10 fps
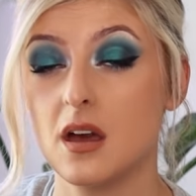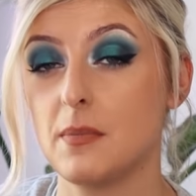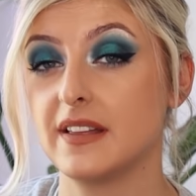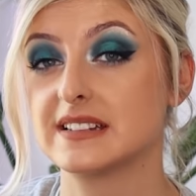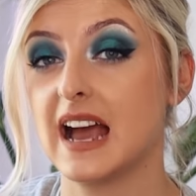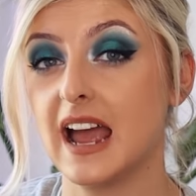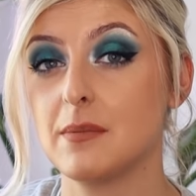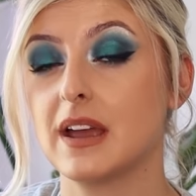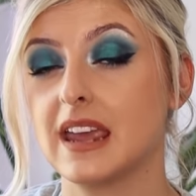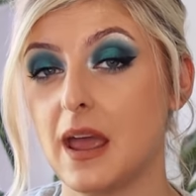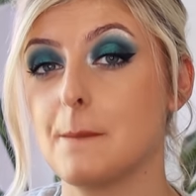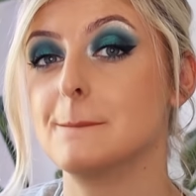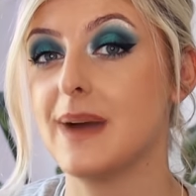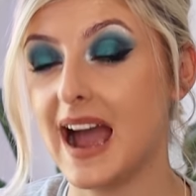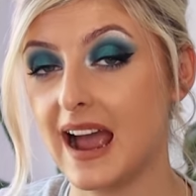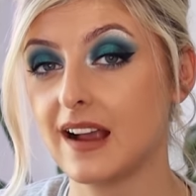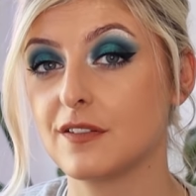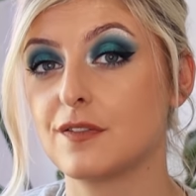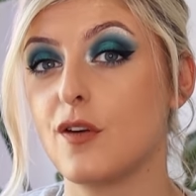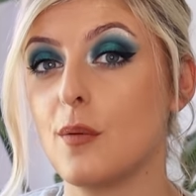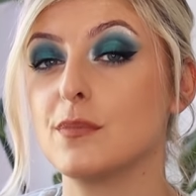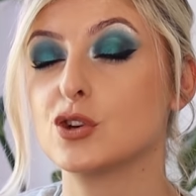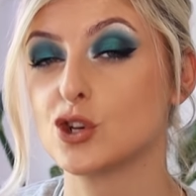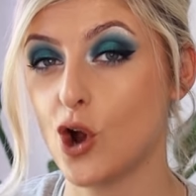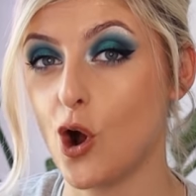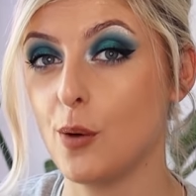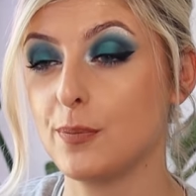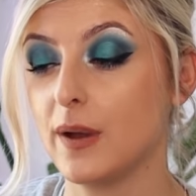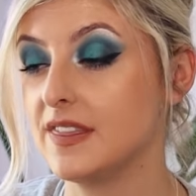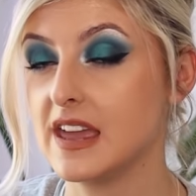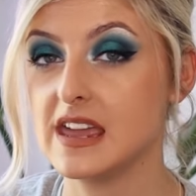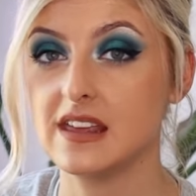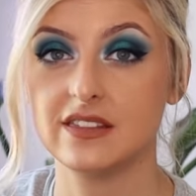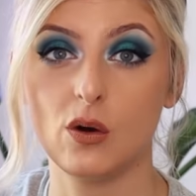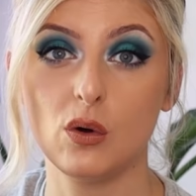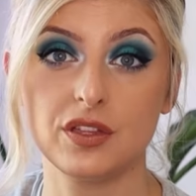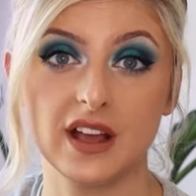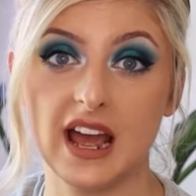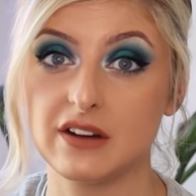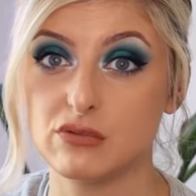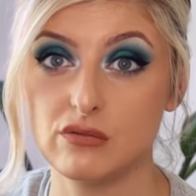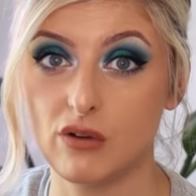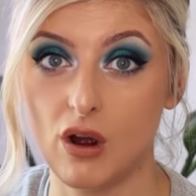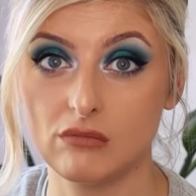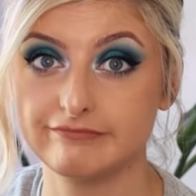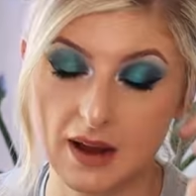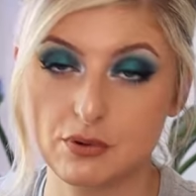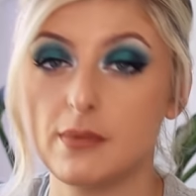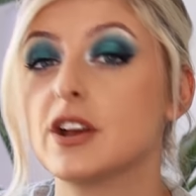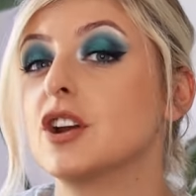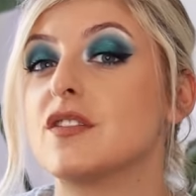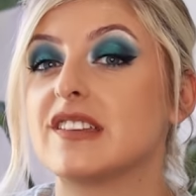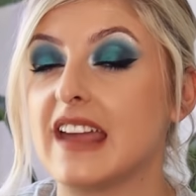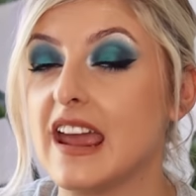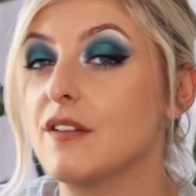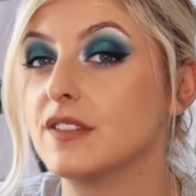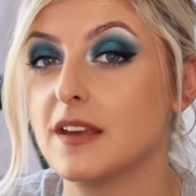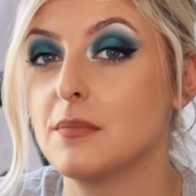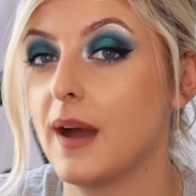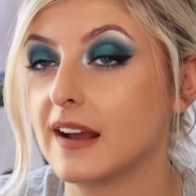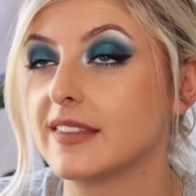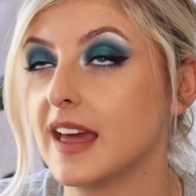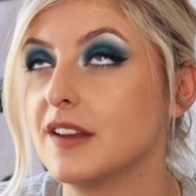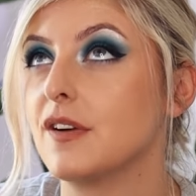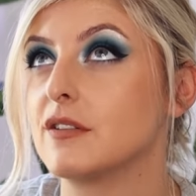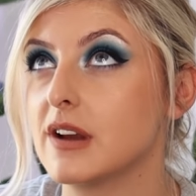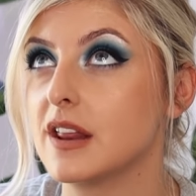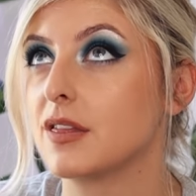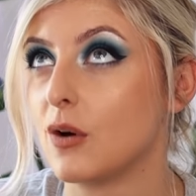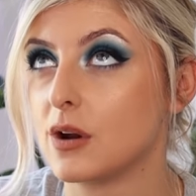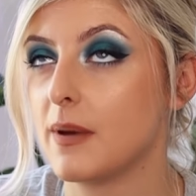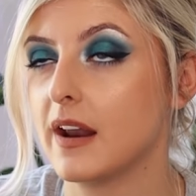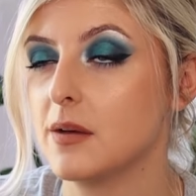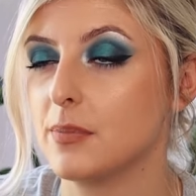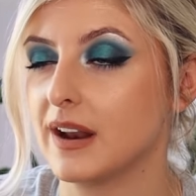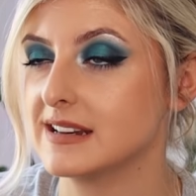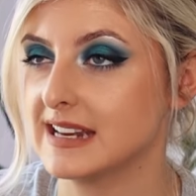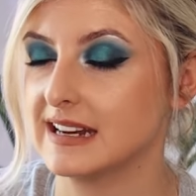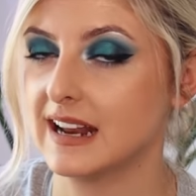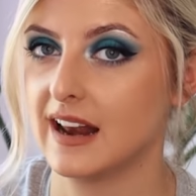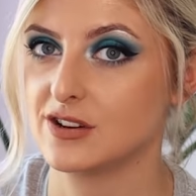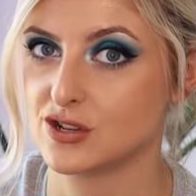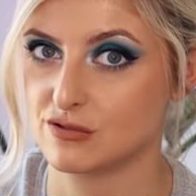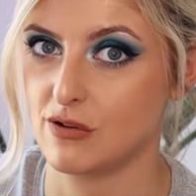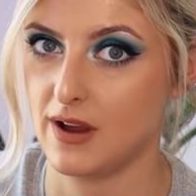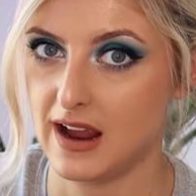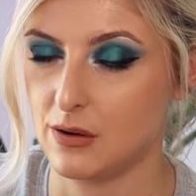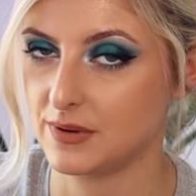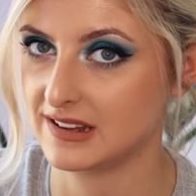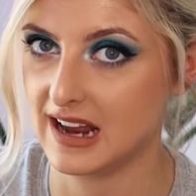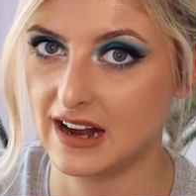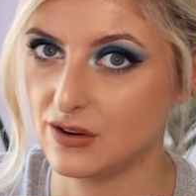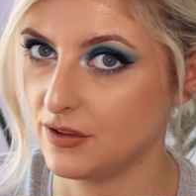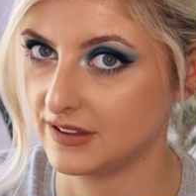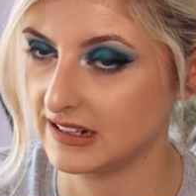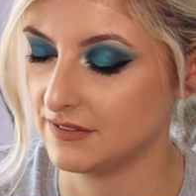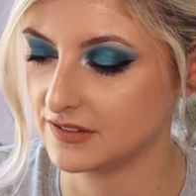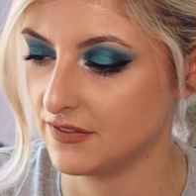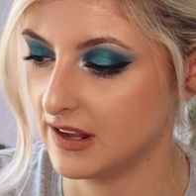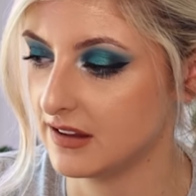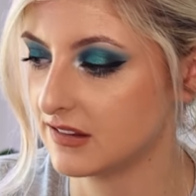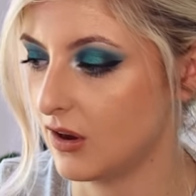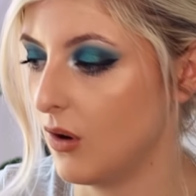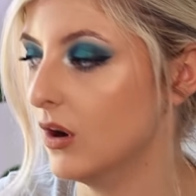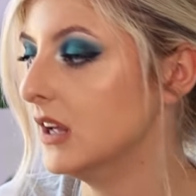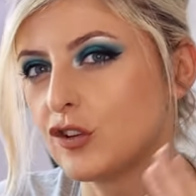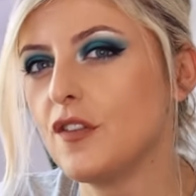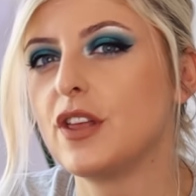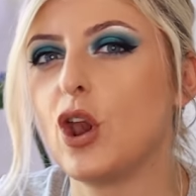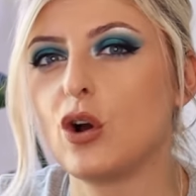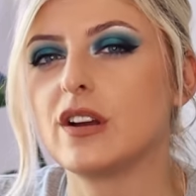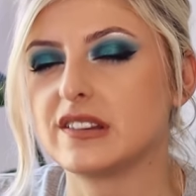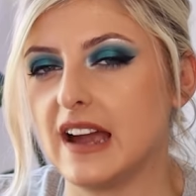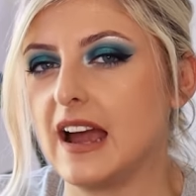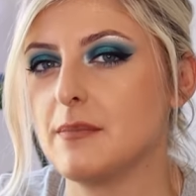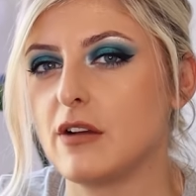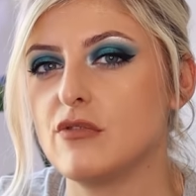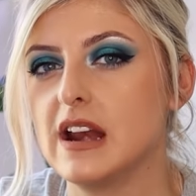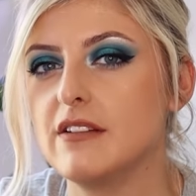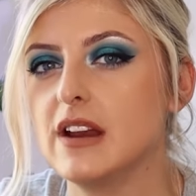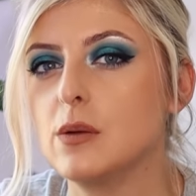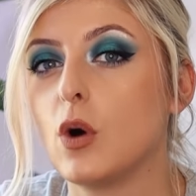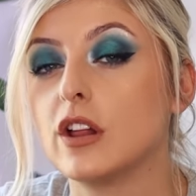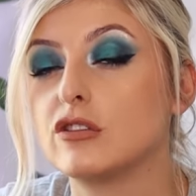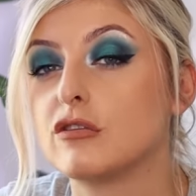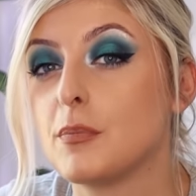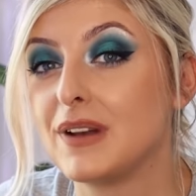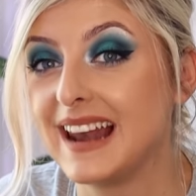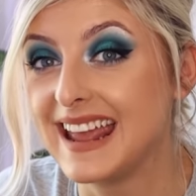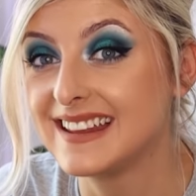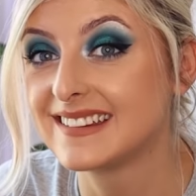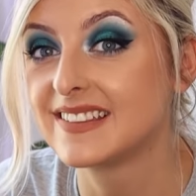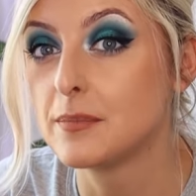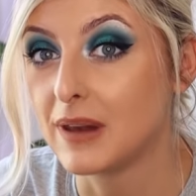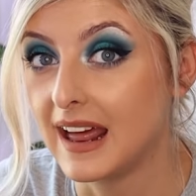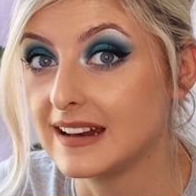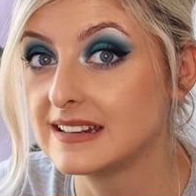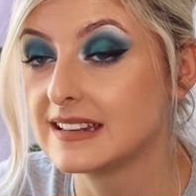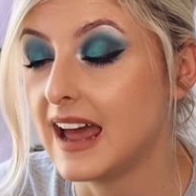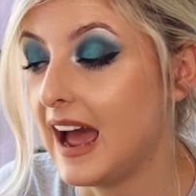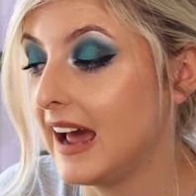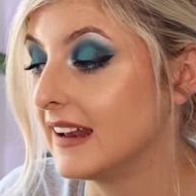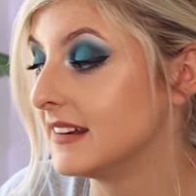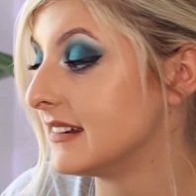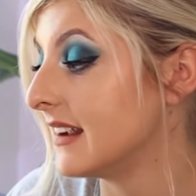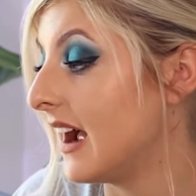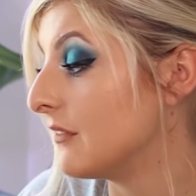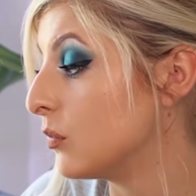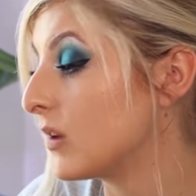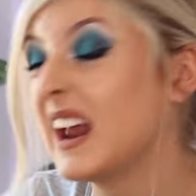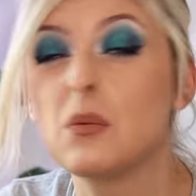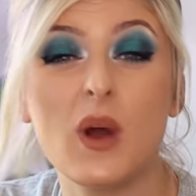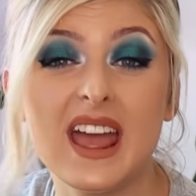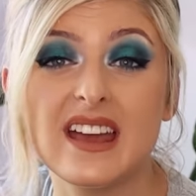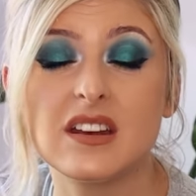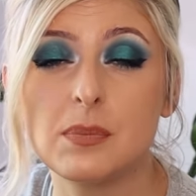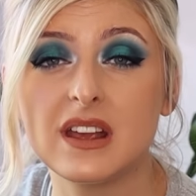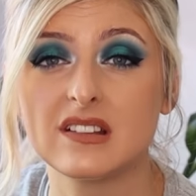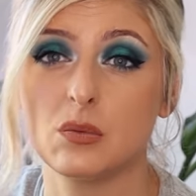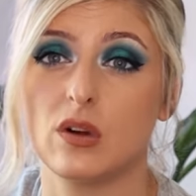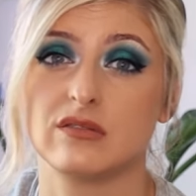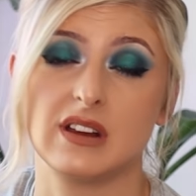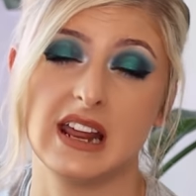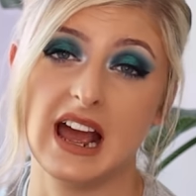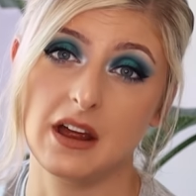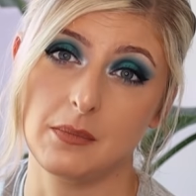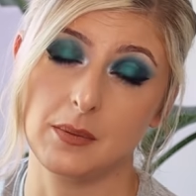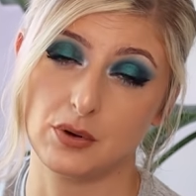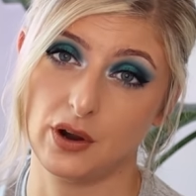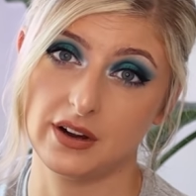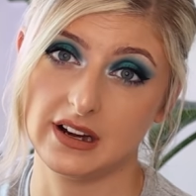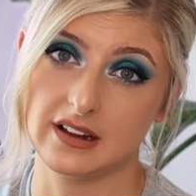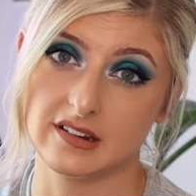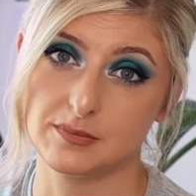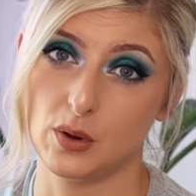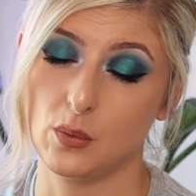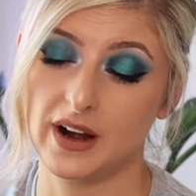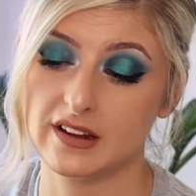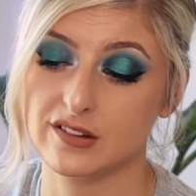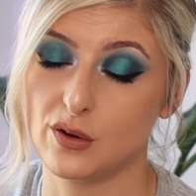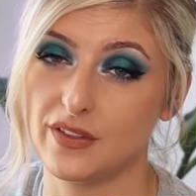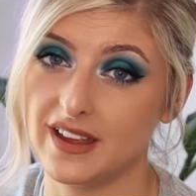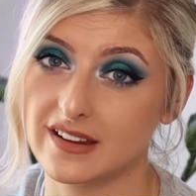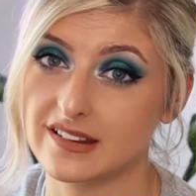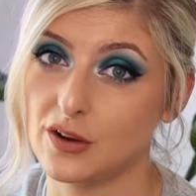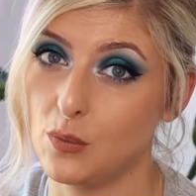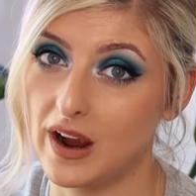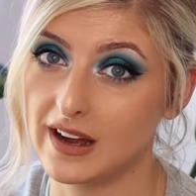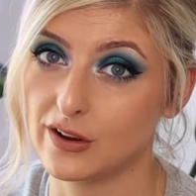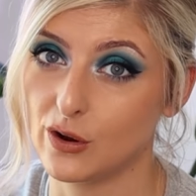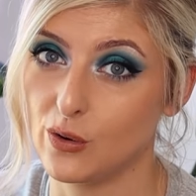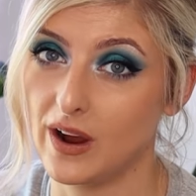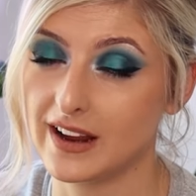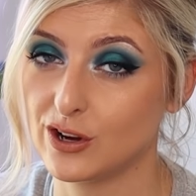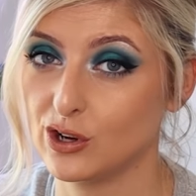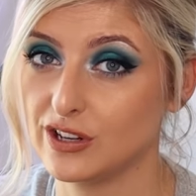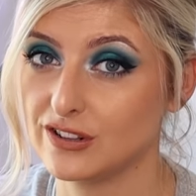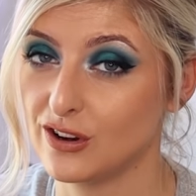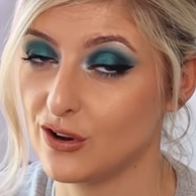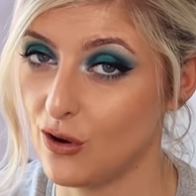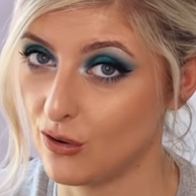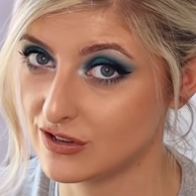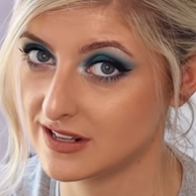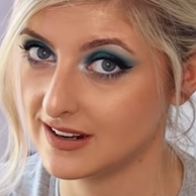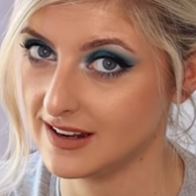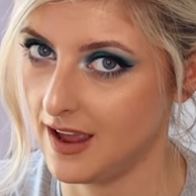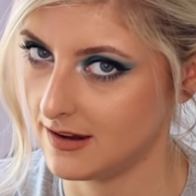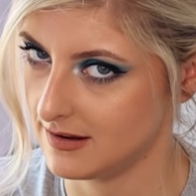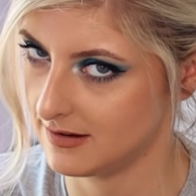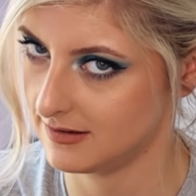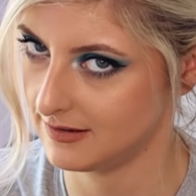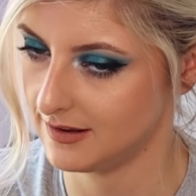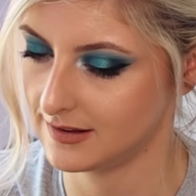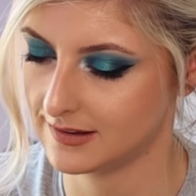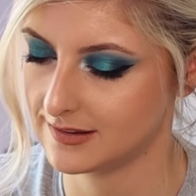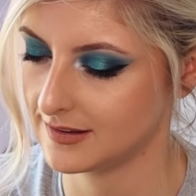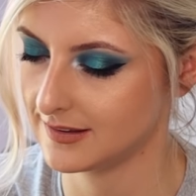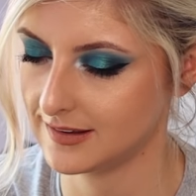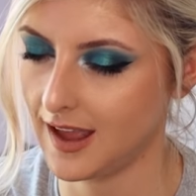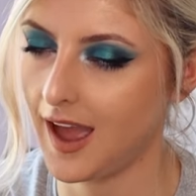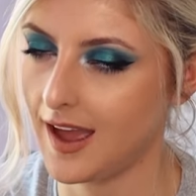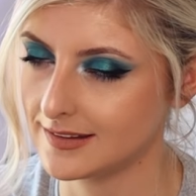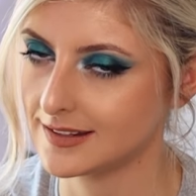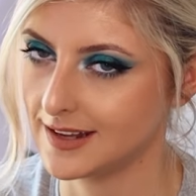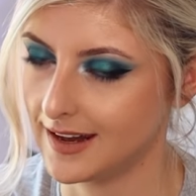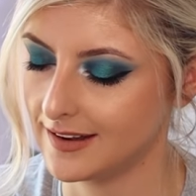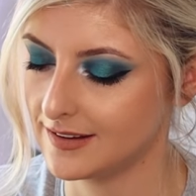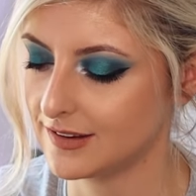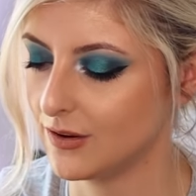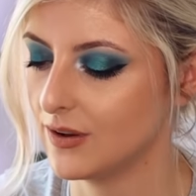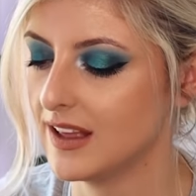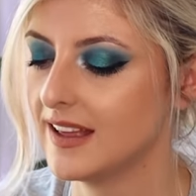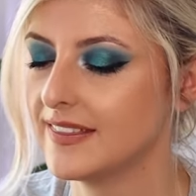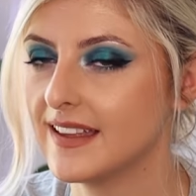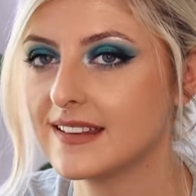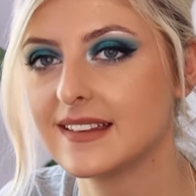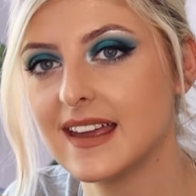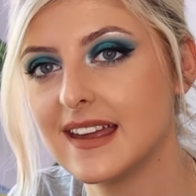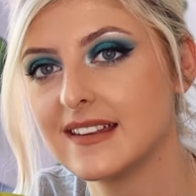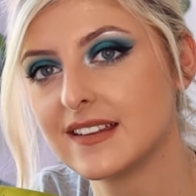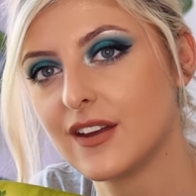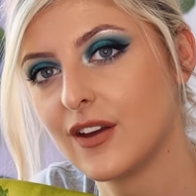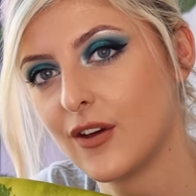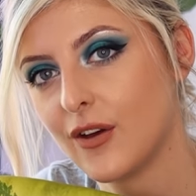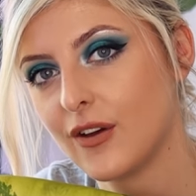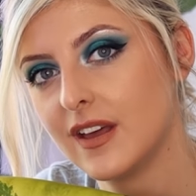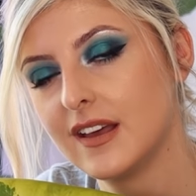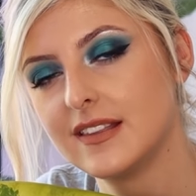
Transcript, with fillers: By the time I came back from the shop, the, the whole thing had root rot. I probably could have saved it back then if I'd really thought about it, but I didn't and I just threw it out because I had nothing left of it. So, so for the longest time, I really, really wanted to replace the plant and I've kind of waited because it wasn't really high on my priority list. But when I saw this a while ago, I couldn't not get it. It's just, I had to get it. So this is her.